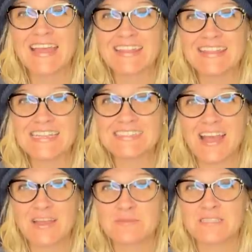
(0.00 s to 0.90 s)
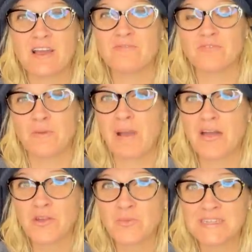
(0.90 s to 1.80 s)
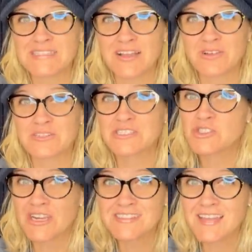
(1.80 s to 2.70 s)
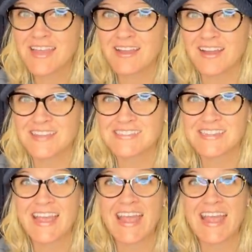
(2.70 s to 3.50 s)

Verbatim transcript: These items come from other resellers just like us,